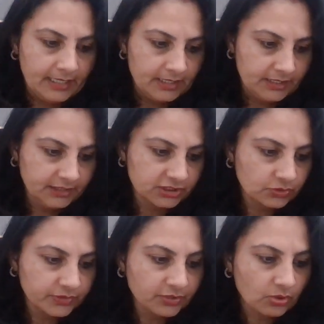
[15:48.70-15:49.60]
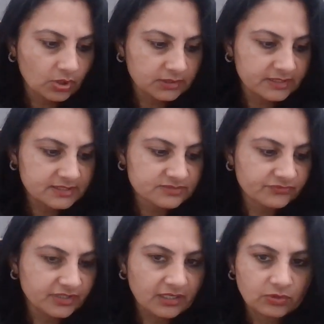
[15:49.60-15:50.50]
Including all these,
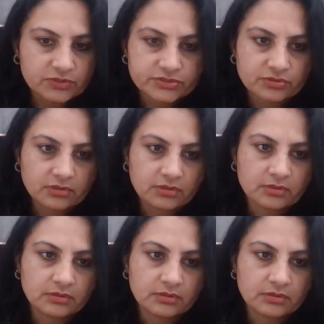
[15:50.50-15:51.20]
we also